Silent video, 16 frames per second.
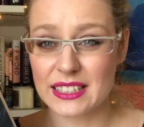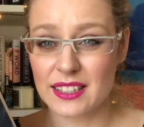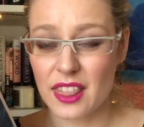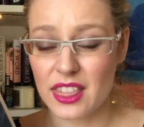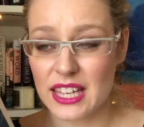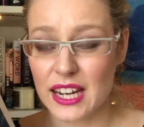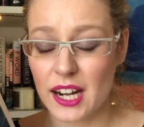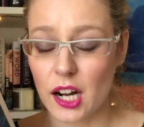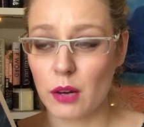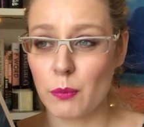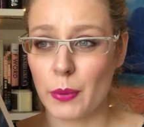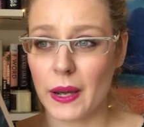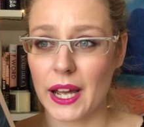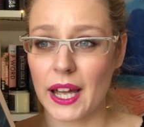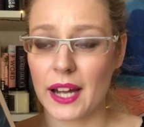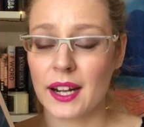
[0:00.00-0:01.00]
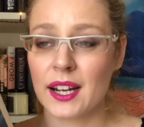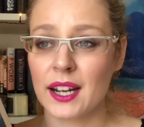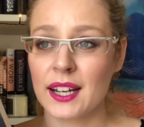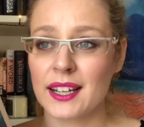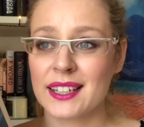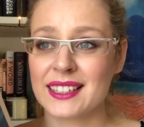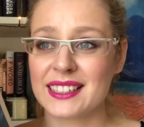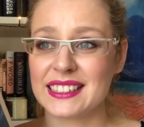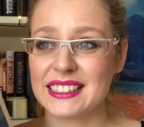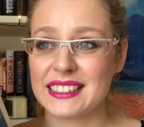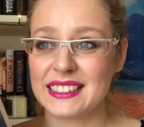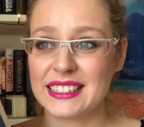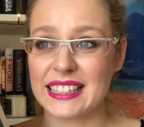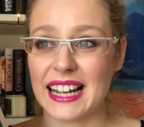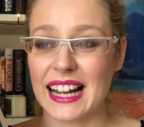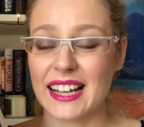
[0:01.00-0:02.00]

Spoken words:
there, but yeah, it